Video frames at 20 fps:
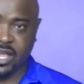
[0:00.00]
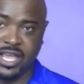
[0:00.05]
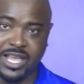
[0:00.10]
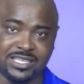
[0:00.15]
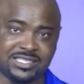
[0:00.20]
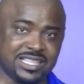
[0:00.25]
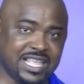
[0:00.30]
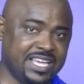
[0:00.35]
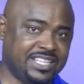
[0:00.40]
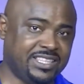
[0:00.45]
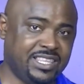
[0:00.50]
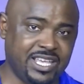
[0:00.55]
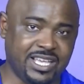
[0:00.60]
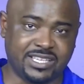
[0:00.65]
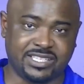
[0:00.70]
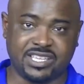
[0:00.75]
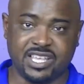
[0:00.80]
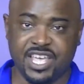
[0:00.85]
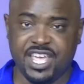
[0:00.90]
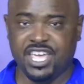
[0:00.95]
It's like
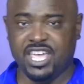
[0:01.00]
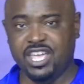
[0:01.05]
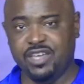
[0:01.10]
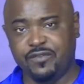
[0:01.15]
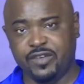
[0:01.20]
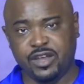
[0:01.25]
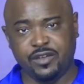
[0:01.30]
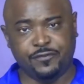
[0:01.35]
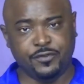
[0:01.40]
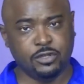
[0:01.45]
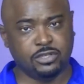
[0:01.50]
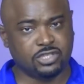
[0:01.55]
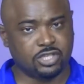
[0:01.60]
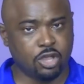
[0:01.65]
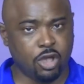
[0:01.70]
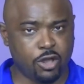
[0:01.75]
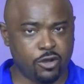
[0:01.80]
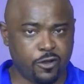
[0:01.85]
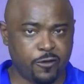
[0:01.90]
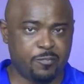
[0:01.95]
this, even if you
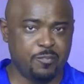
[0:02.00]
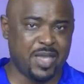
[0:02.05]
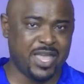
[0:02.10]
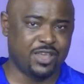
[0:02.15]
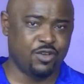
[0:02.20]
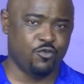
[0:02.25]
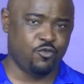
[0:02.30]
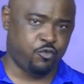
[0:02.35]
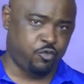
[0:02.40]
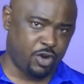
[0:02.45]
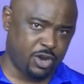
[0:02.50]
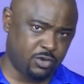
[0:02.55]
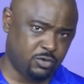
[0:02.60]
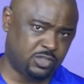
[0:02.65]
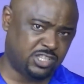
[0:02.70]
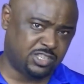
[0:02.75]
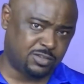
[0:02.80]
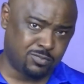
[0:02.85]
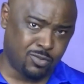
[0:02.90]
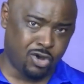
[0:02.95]
start off making real
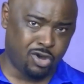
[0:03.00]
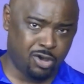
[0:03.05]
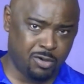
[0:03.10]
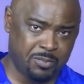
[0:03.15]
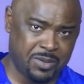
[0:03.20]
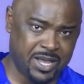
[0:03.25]
small